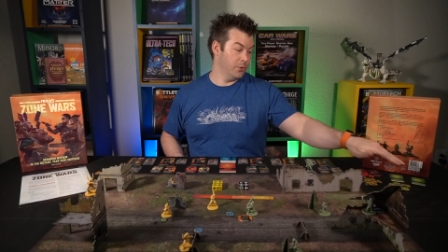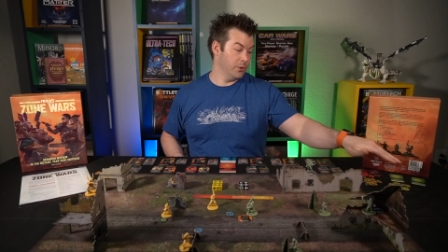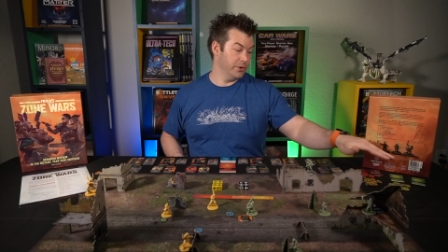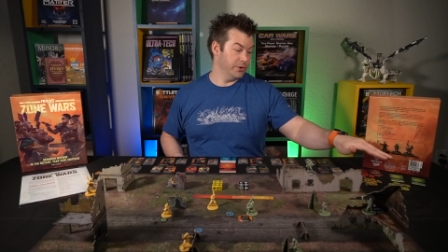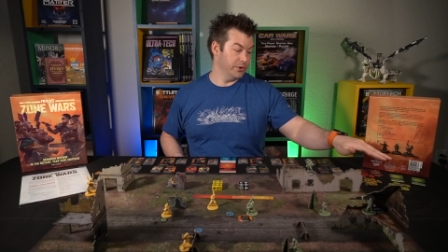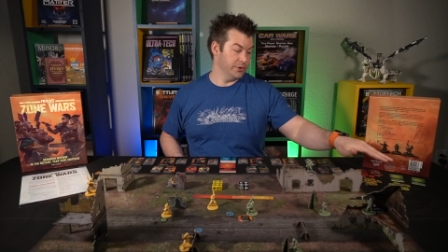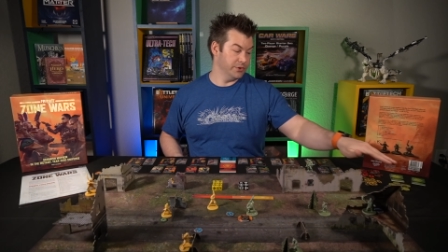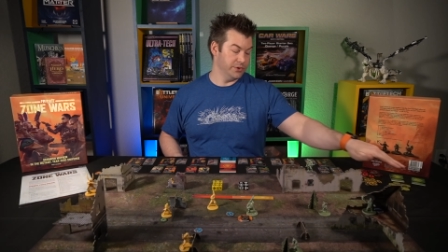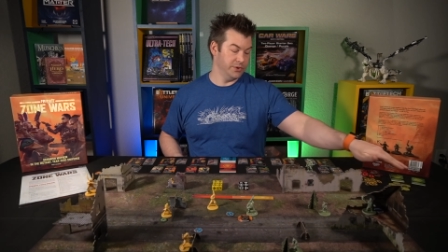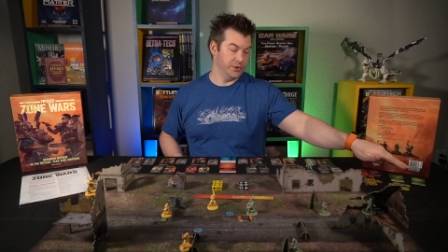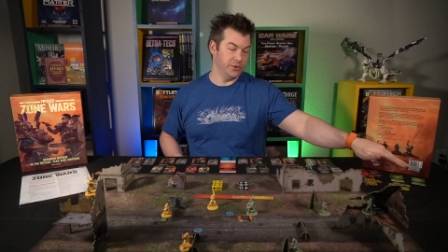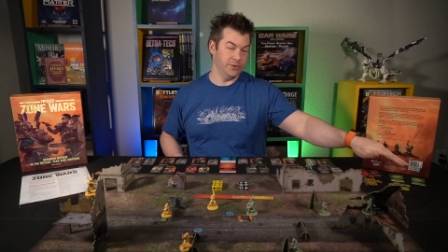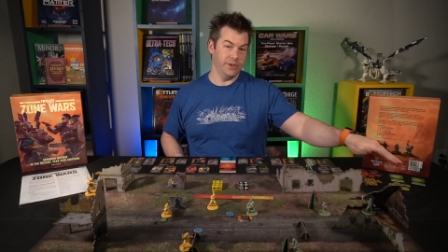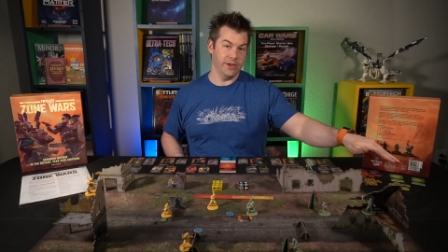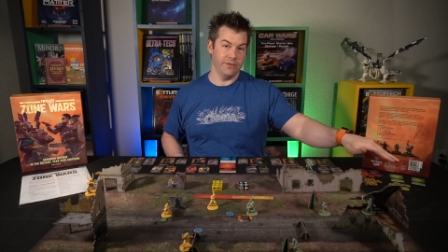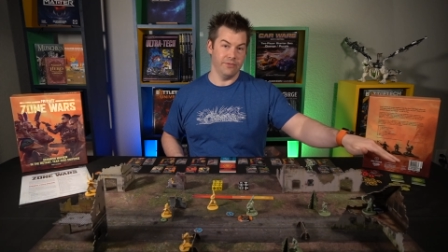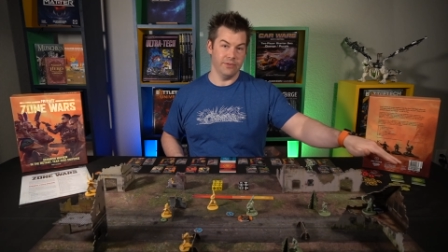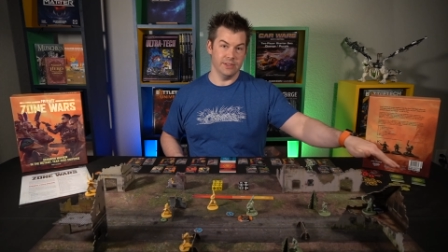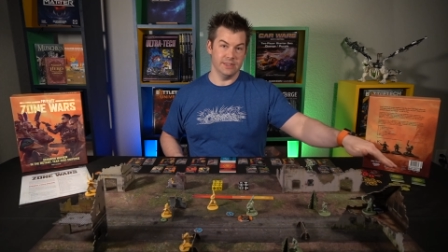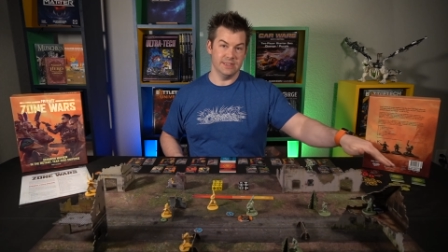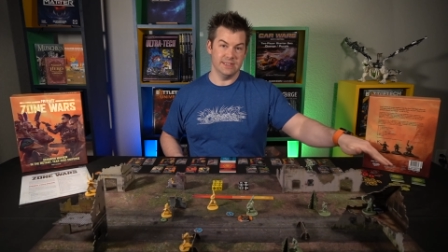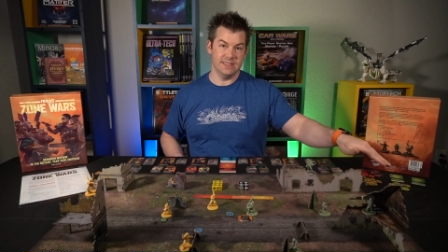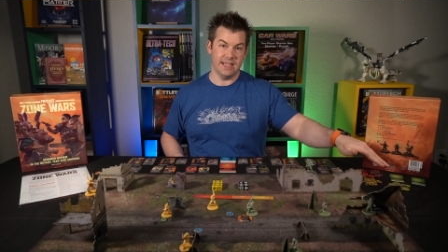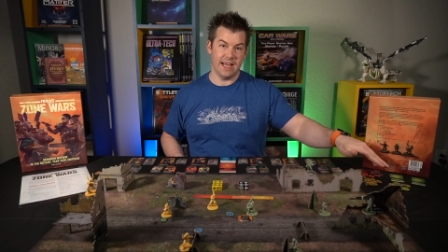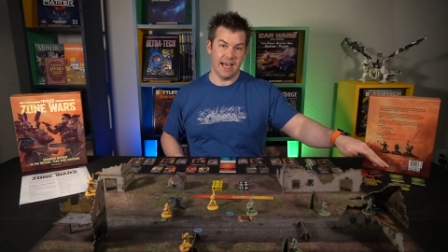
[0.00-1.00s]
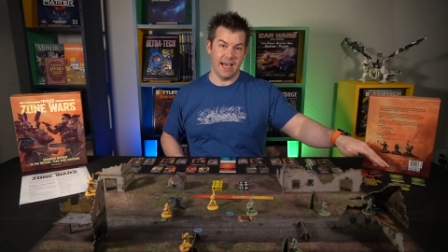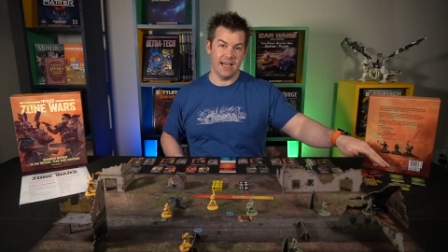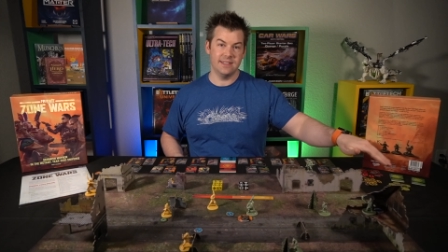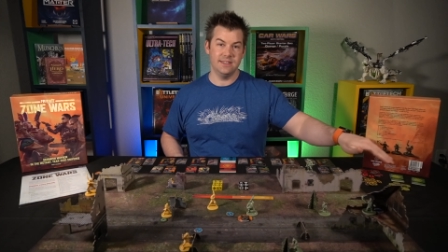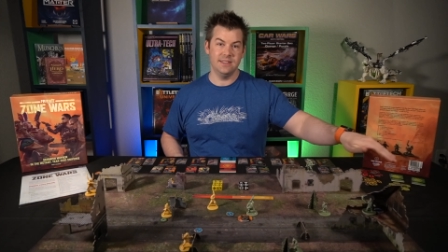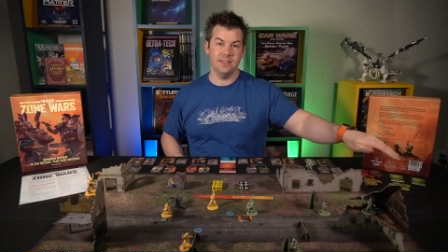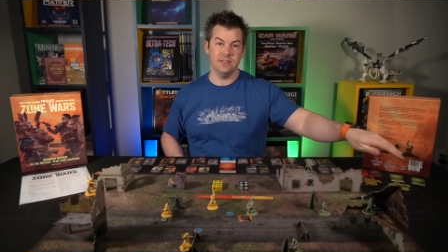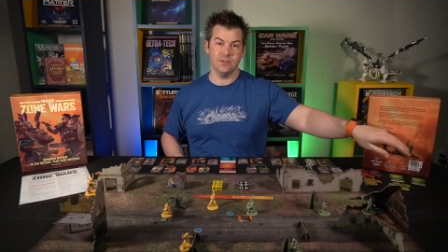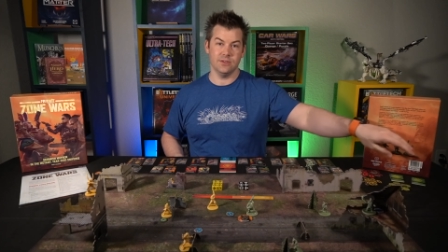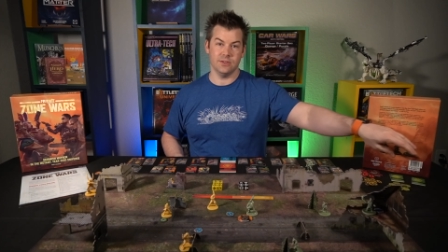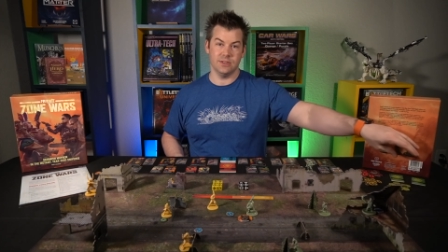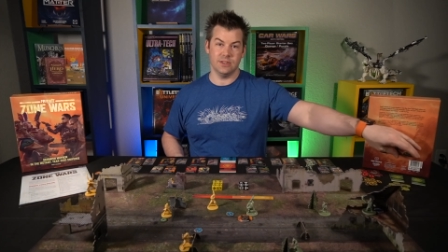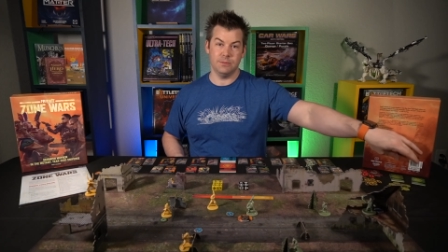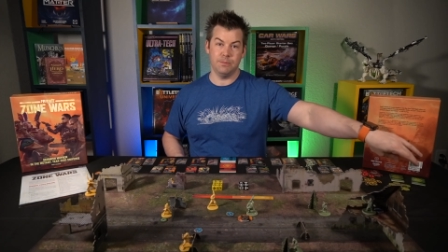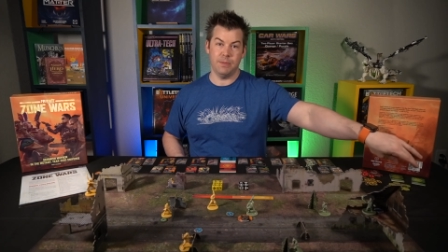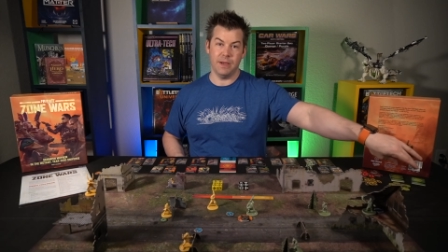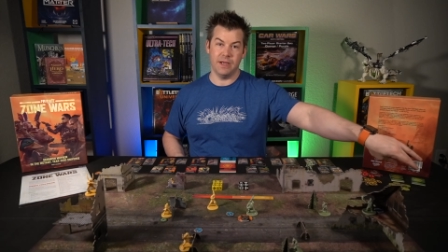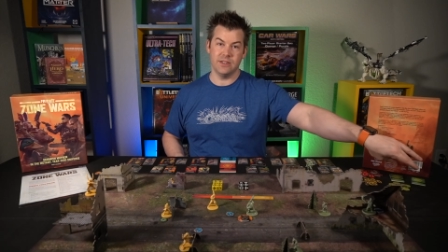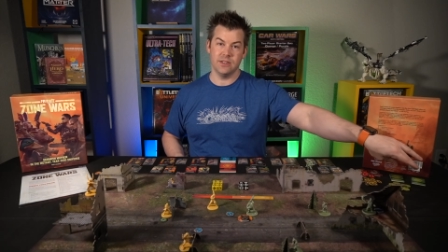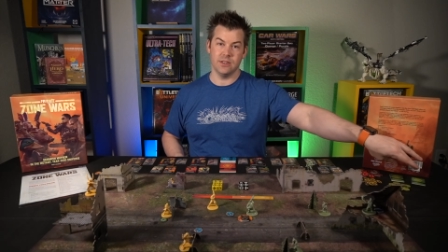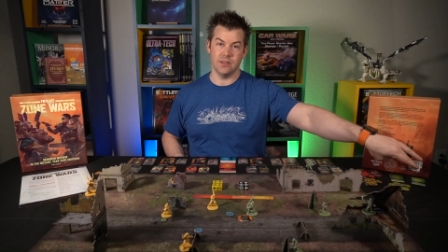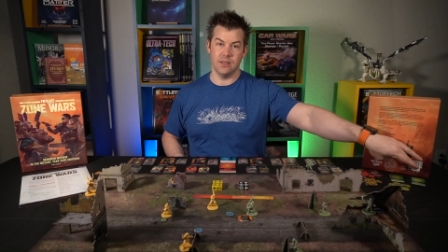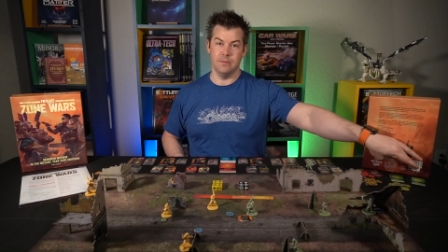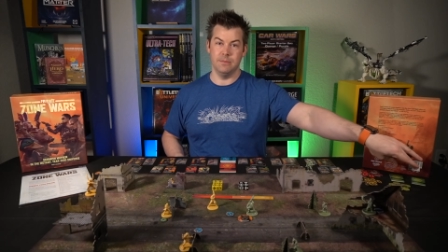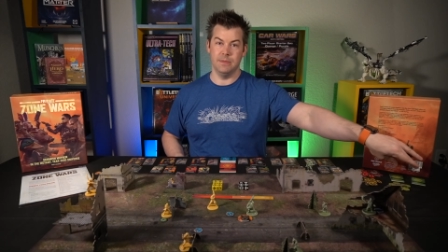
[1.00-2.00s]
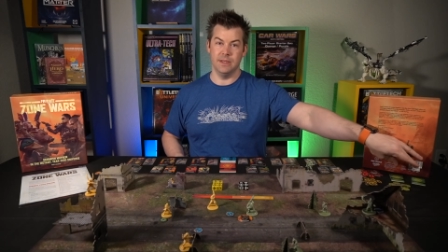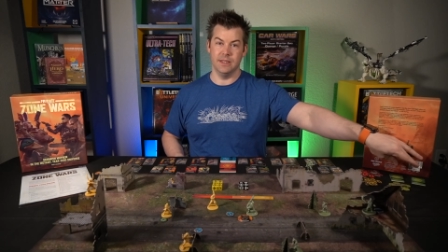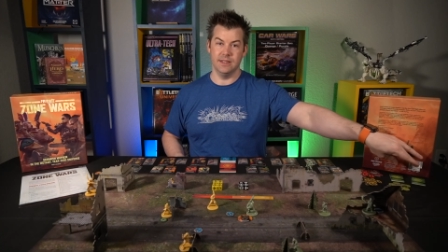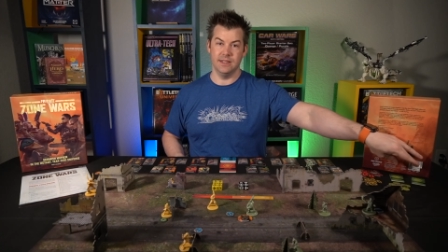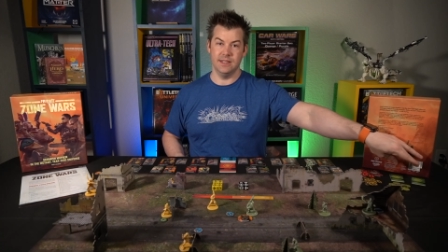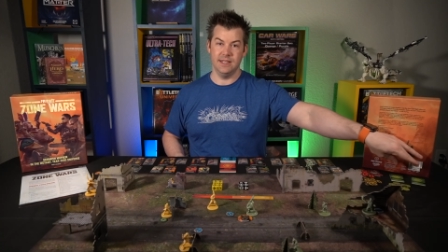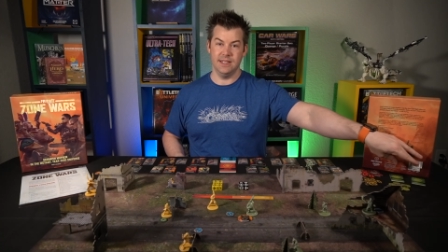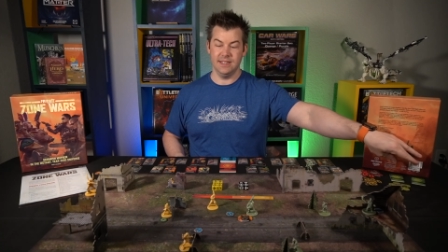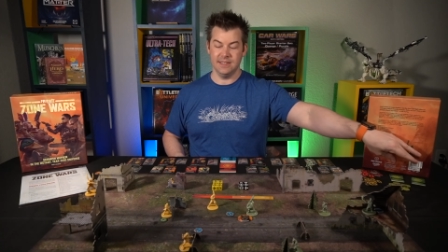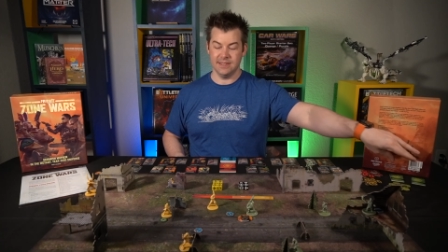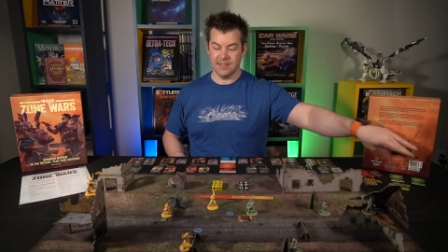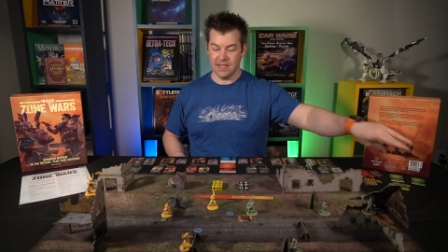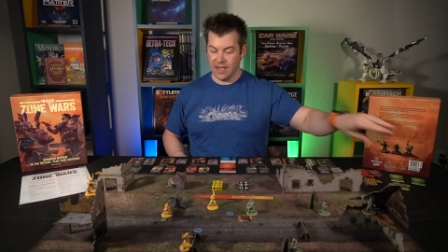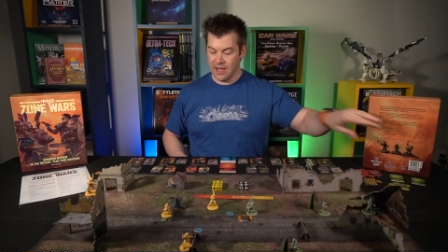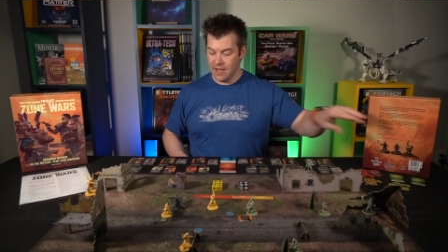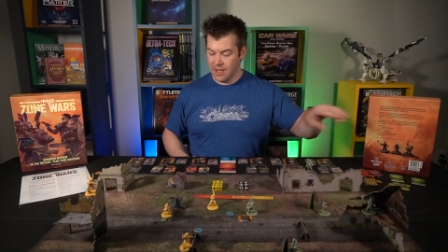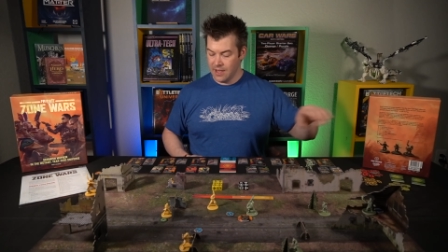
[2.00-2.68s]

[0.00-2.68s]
there's 2 different stacks. These are special abilities.